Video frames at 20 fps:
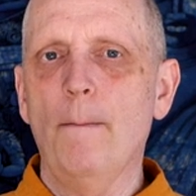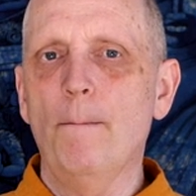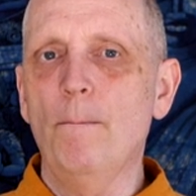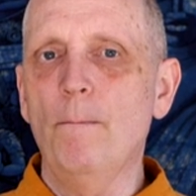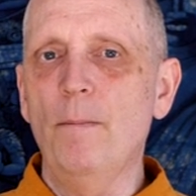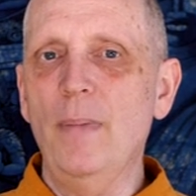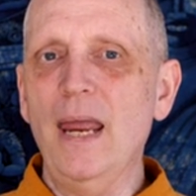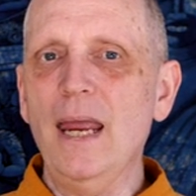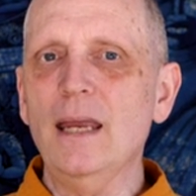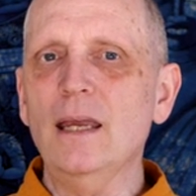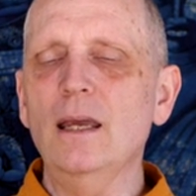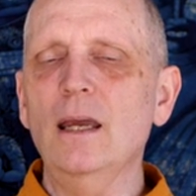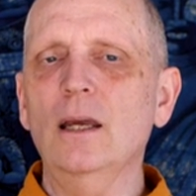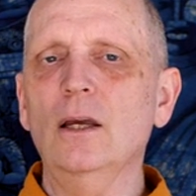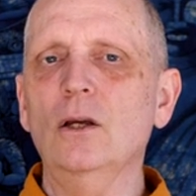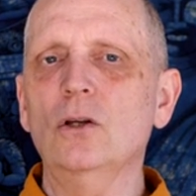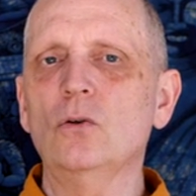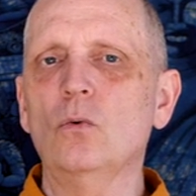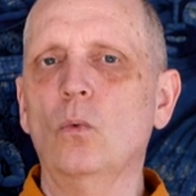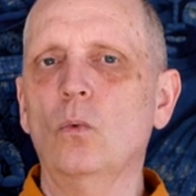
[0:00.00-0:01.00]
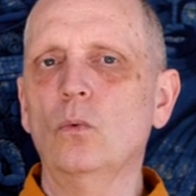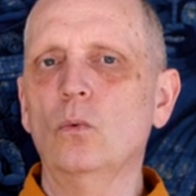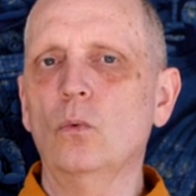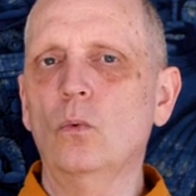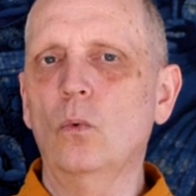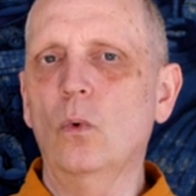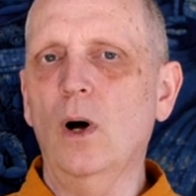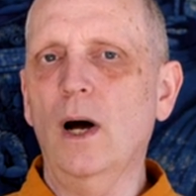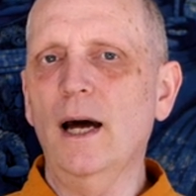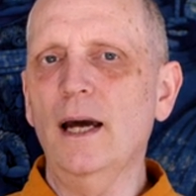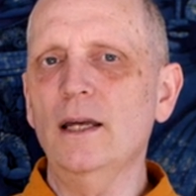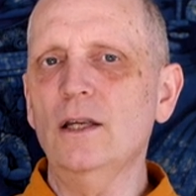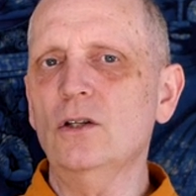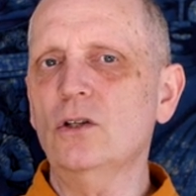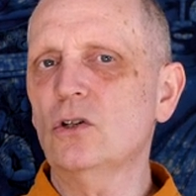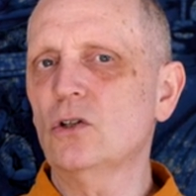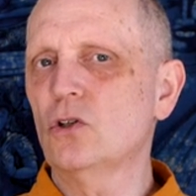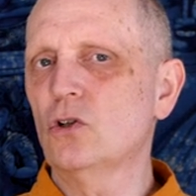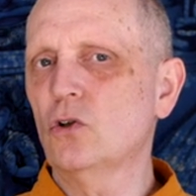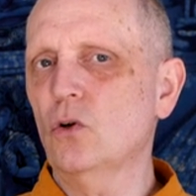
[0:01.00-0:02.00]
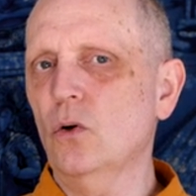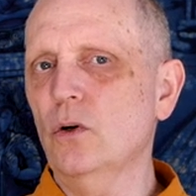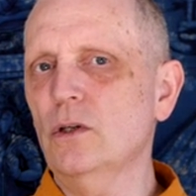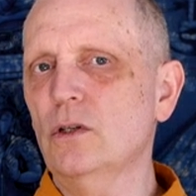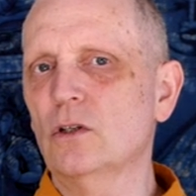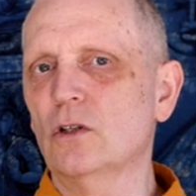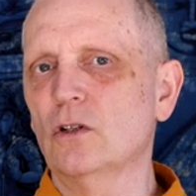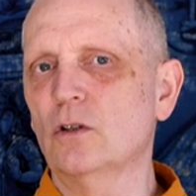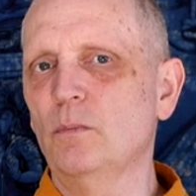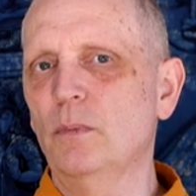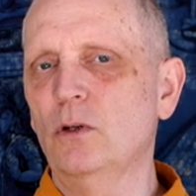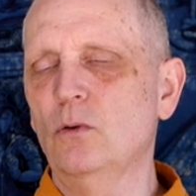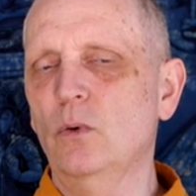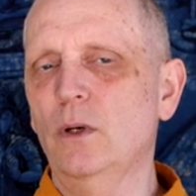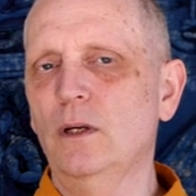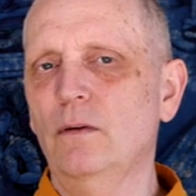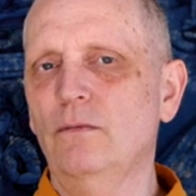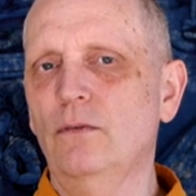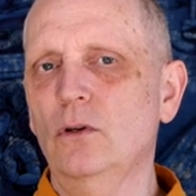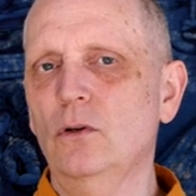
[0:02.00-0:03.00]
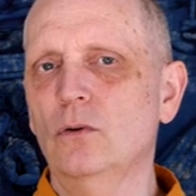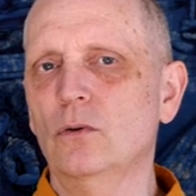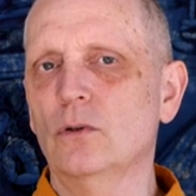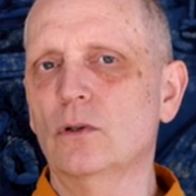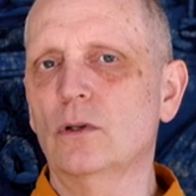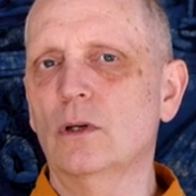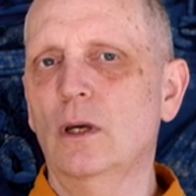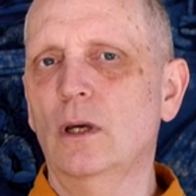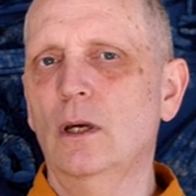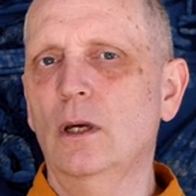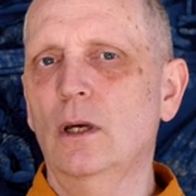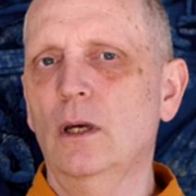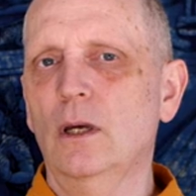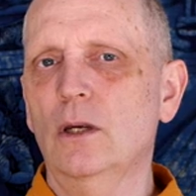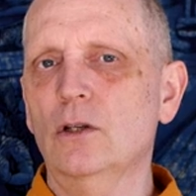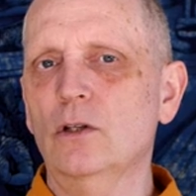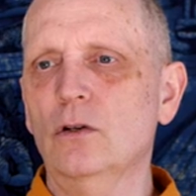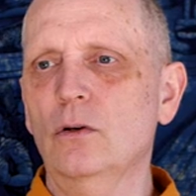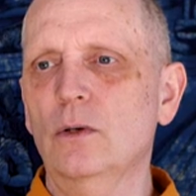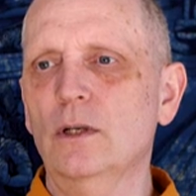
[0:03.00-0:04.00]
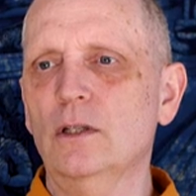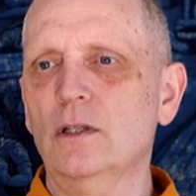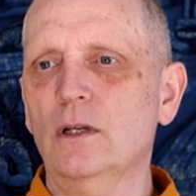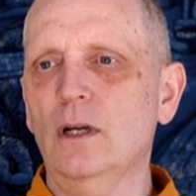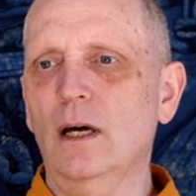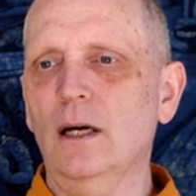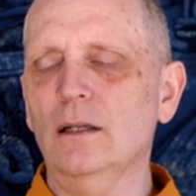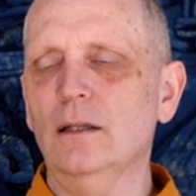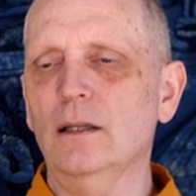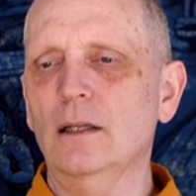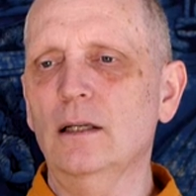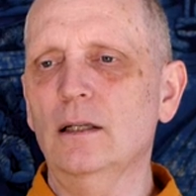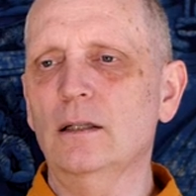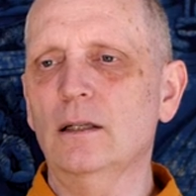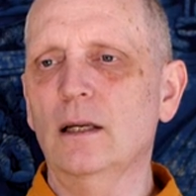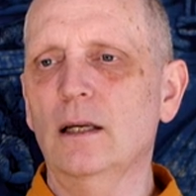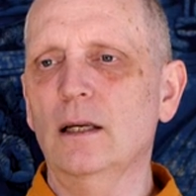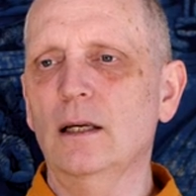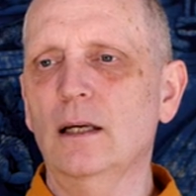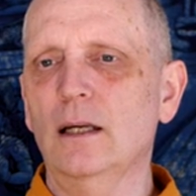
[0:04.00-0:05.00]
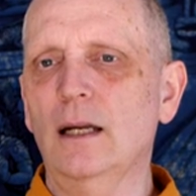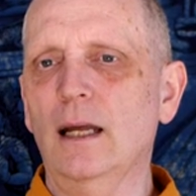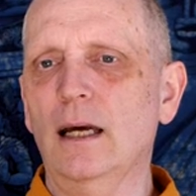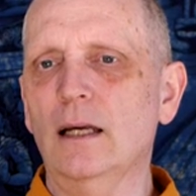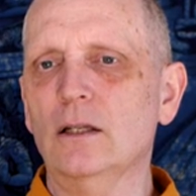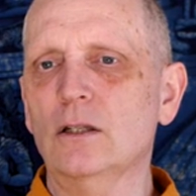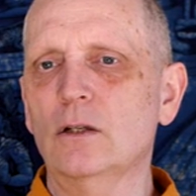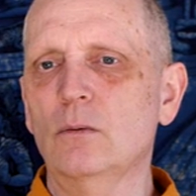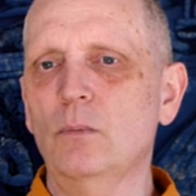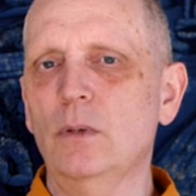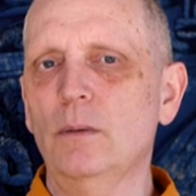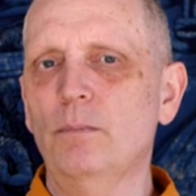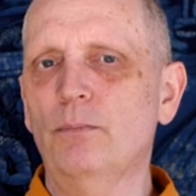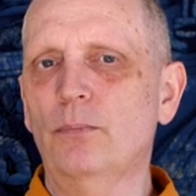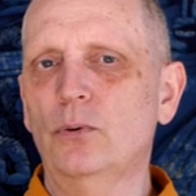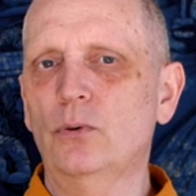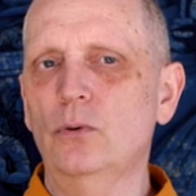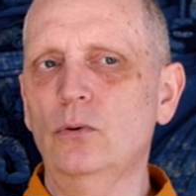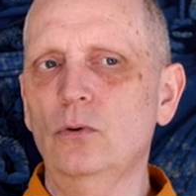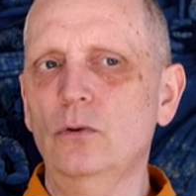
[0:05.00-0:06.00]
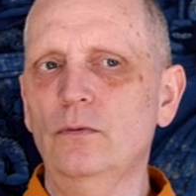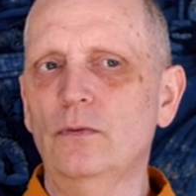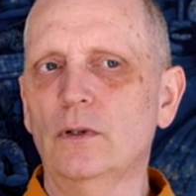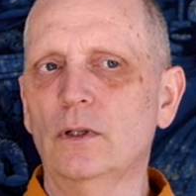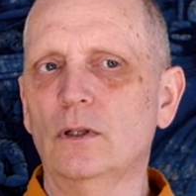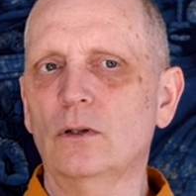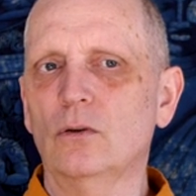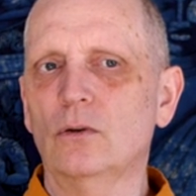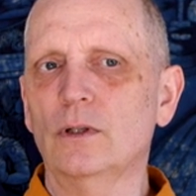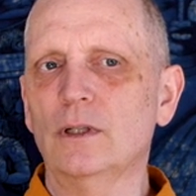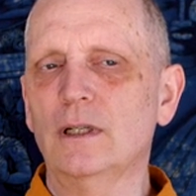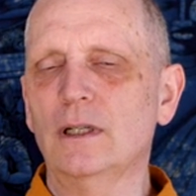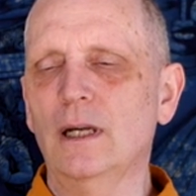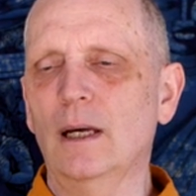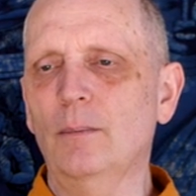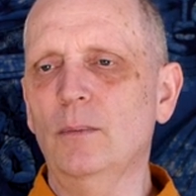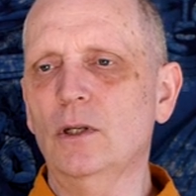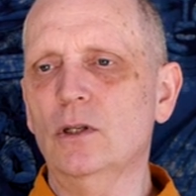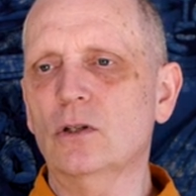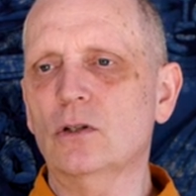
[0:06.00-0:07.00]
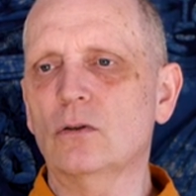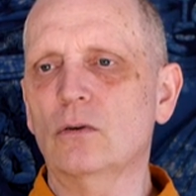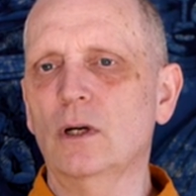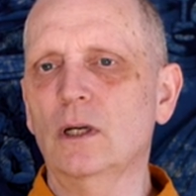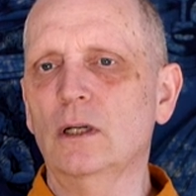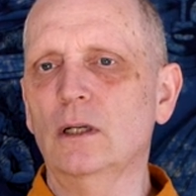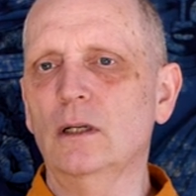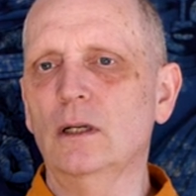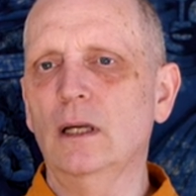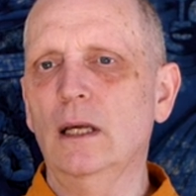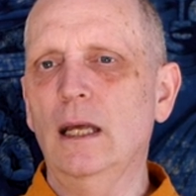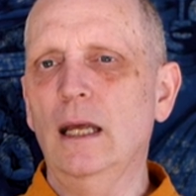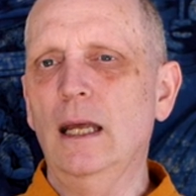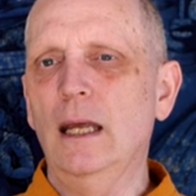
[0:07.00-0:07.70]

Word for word: Making wise choices between views. So it's not that it has to be proven or demonstrated.